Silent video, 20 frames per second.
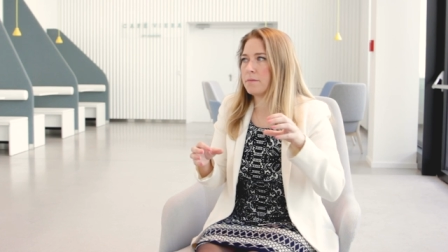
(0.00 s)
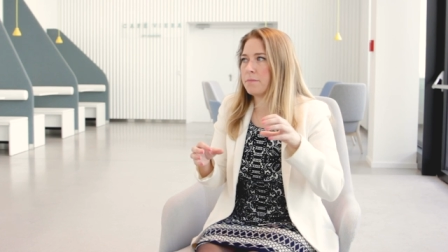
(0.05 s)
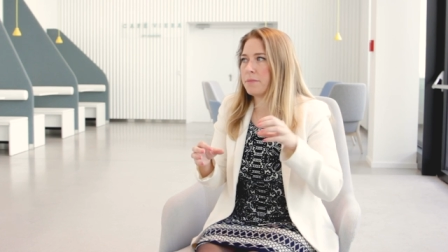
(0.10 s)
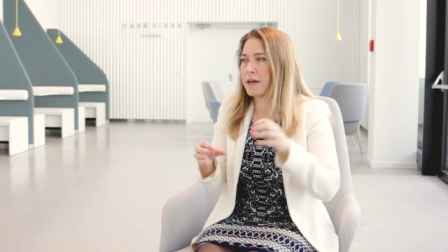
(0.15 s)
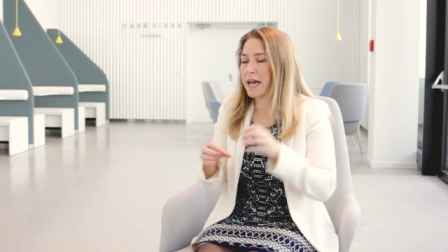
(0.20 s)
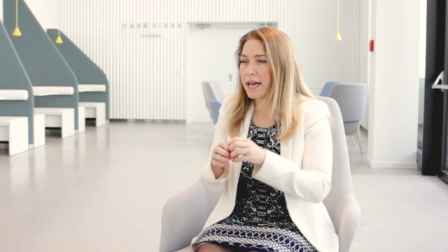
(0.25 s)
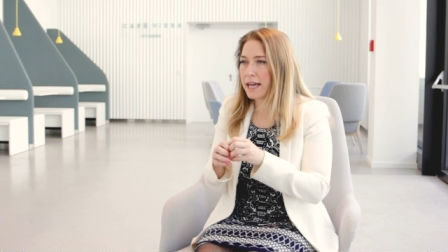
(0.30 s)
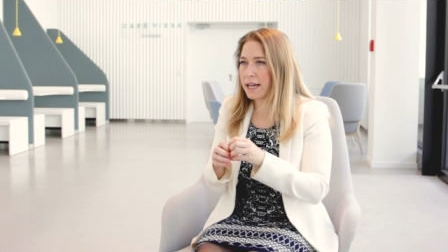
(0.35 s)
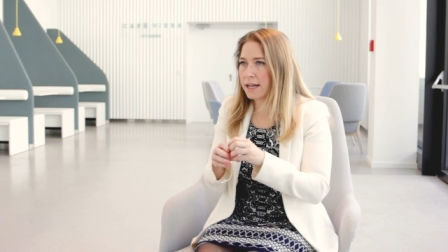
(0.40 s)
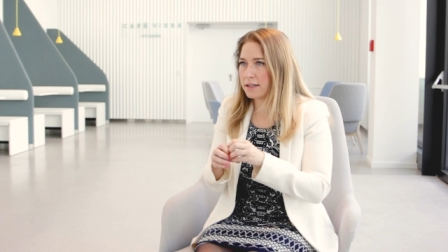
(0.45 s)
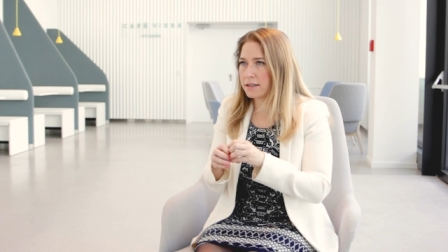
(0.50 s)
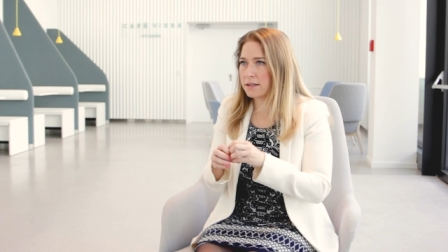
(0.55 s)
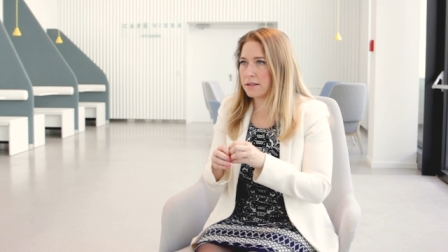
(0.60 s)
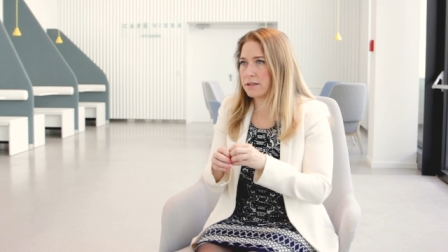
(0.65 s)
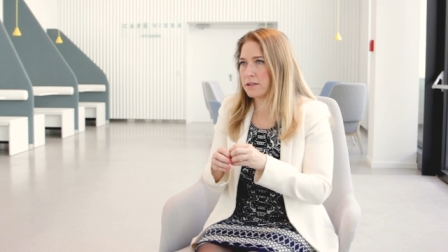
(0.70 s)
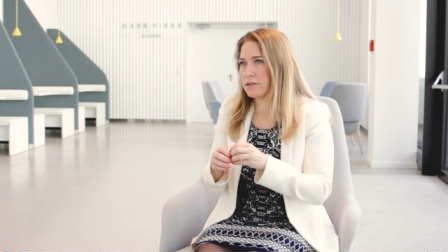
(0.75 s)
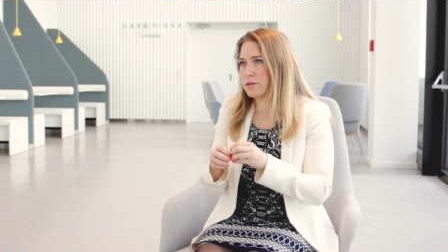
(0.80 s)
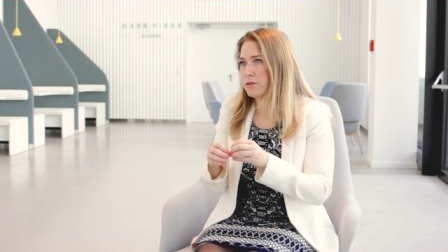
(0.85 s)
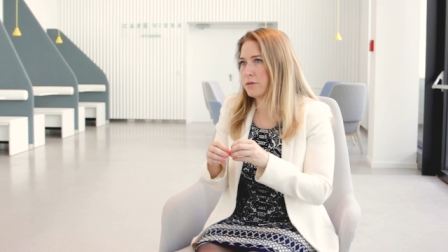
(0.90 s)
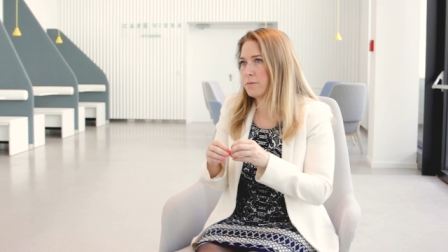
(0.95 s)
pegged
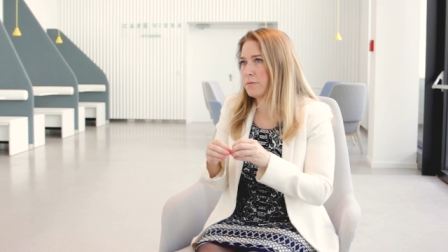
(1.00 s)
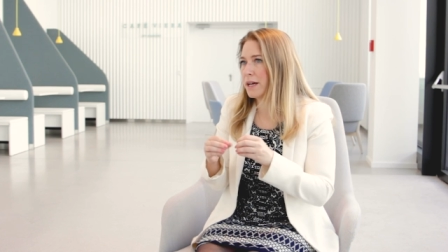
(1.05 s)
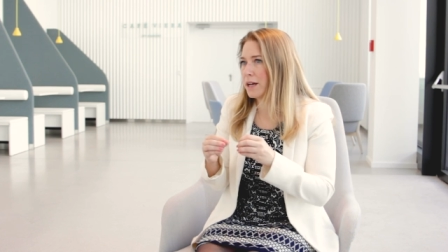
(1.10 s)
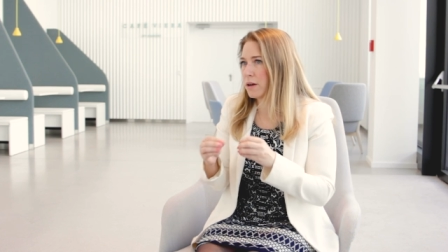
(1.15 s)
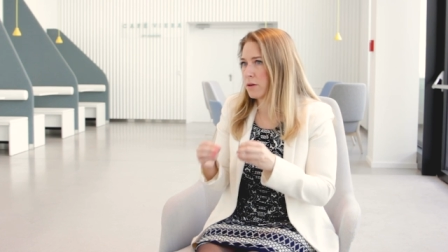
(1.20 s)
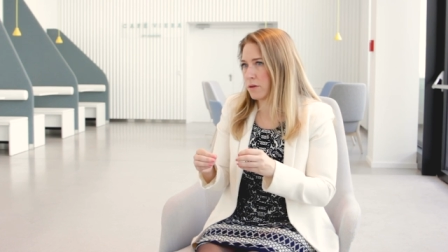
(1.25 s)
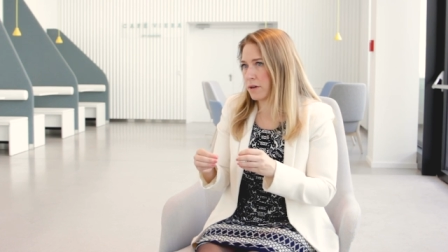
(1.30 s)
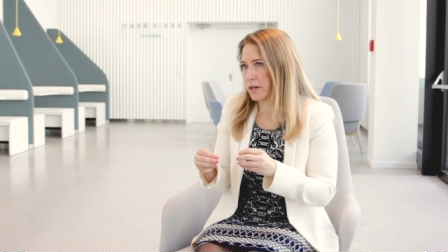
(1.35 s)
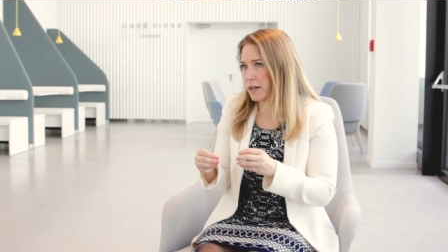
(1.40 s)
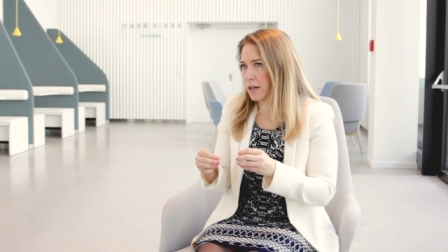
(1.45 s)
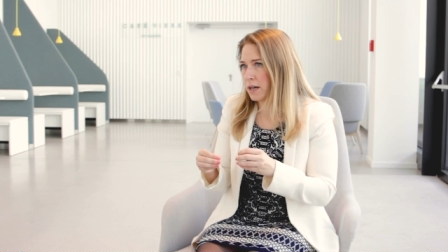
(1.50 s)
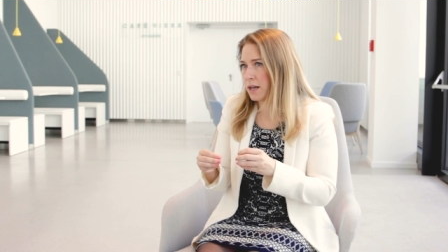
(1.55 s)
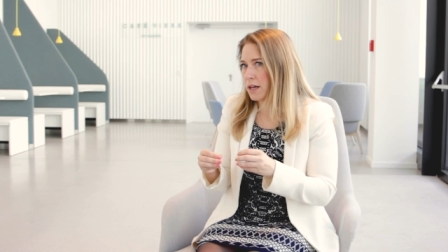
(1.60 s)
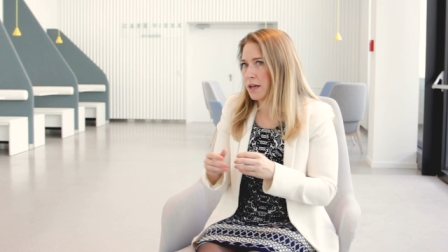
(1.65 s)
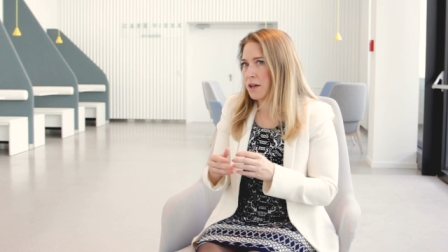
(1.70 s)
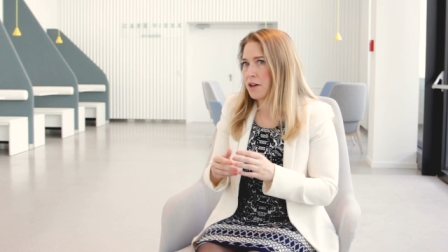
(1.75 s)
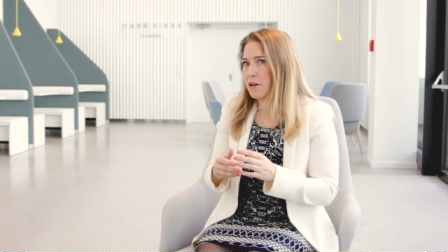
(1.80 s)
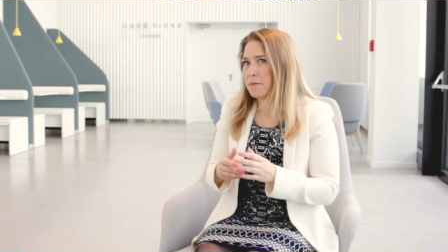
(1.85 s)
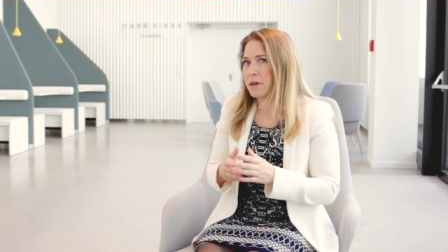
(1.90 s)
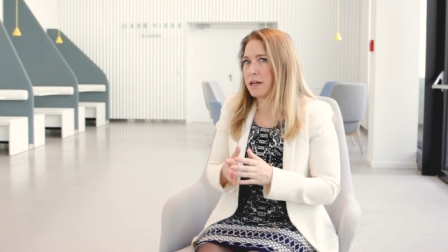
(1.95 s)
to Bitcoin
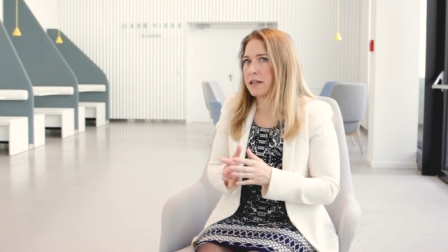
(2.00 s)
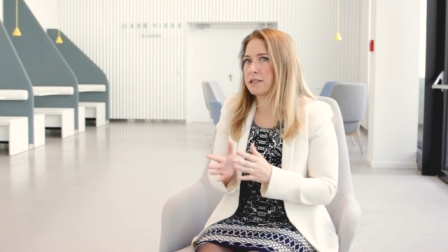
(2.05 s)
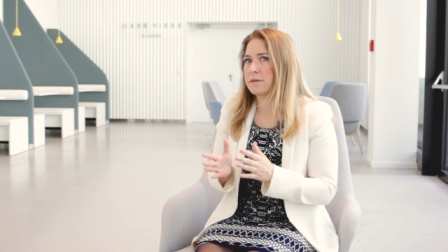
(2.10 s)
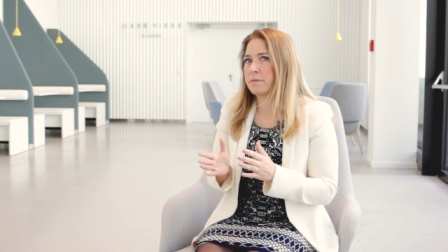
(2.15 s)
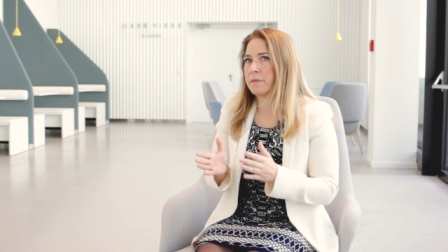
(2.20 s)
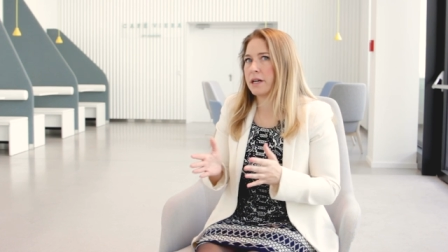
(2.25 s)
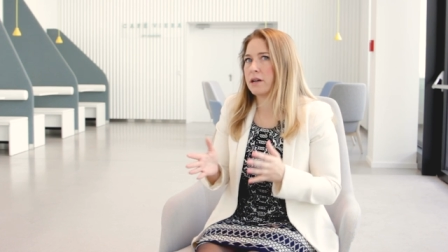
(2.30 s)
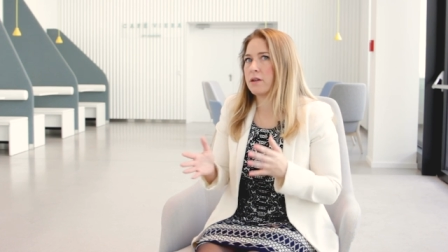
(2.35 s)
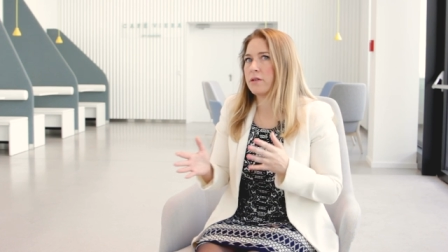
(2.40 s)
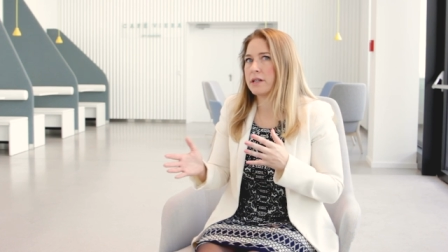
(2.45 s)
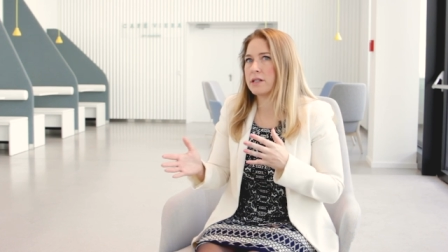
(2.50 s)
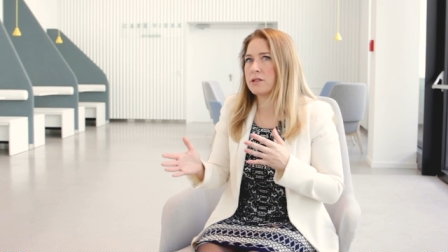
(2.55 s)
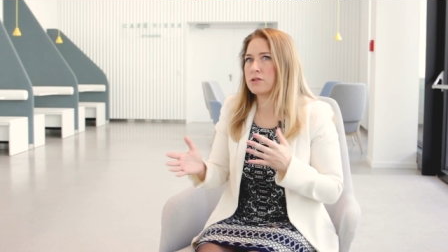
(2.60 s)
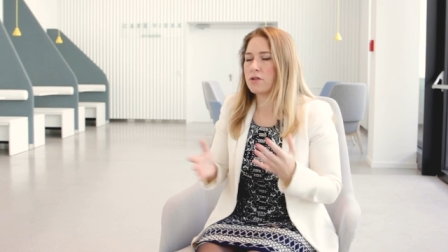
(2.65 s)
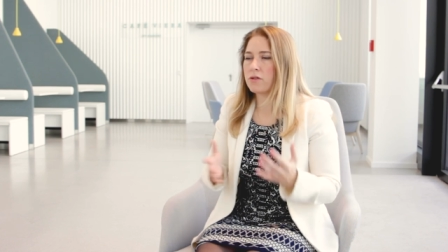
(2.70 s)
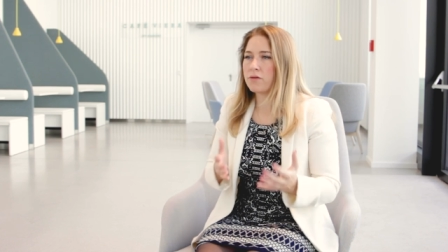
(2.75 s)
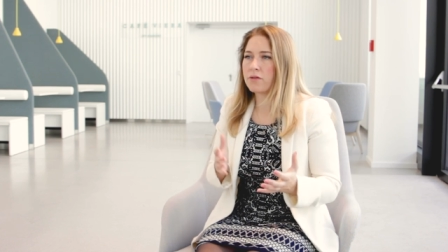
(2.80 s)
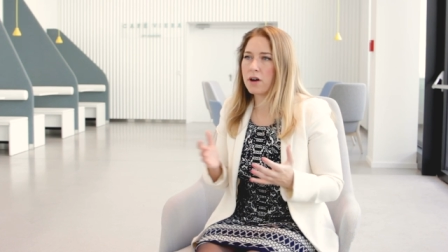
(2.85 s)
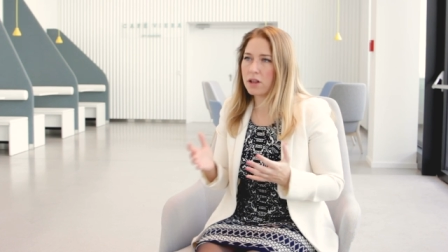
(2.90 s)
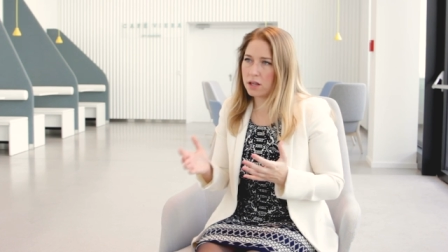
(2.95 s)
because Bitcoin's
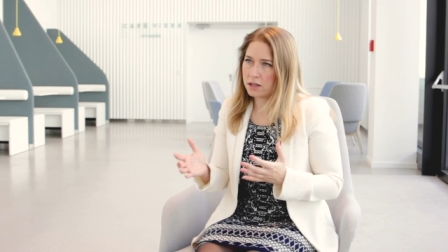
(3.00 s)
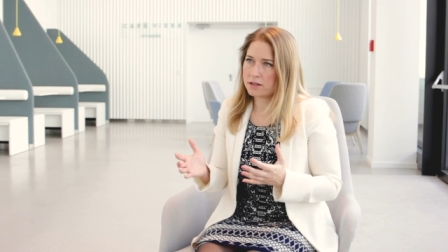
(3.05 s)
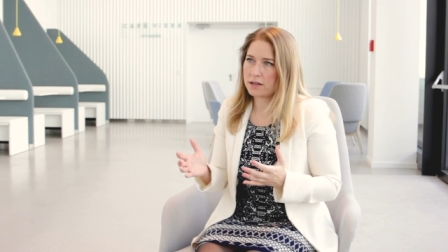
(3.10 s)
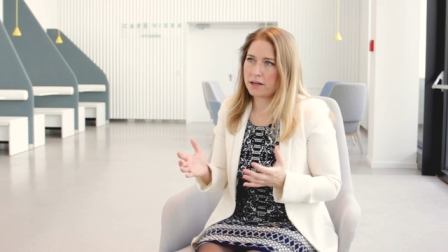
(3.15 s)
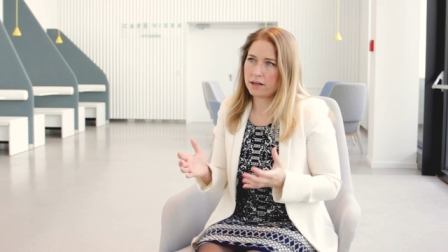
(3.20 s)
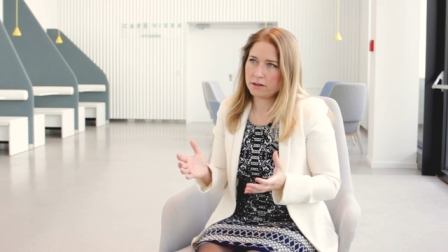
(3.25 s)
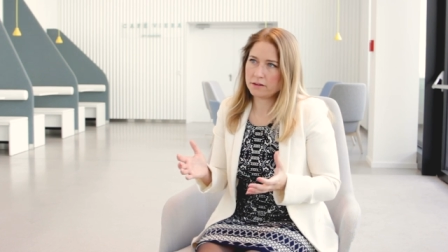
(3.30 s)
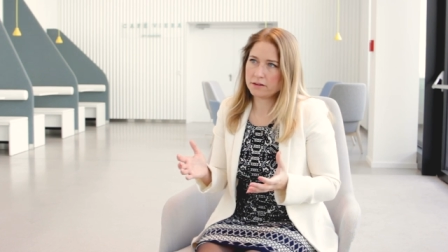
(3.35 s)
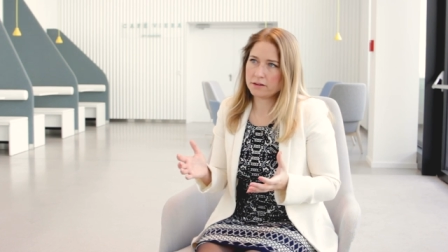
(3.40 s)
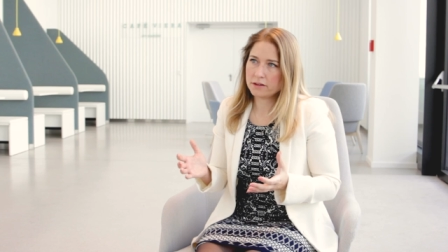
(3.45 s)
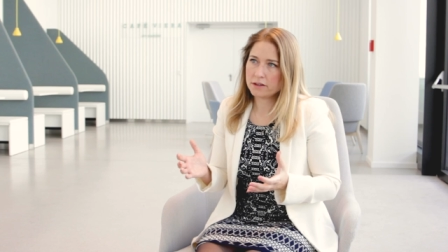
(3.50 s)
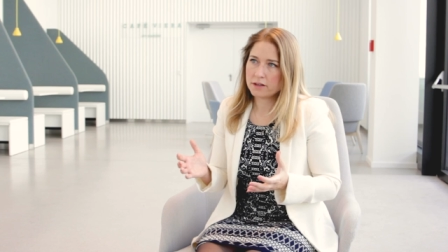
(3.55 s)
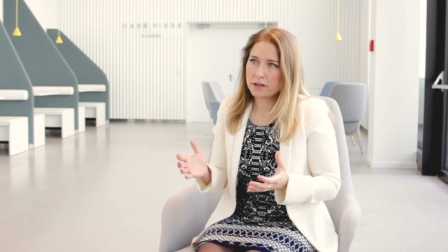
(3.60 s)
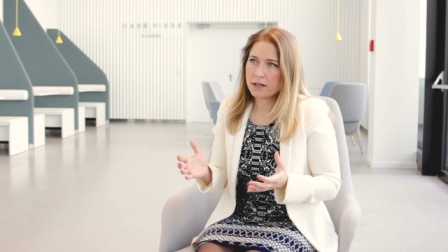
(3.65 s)
so volatile.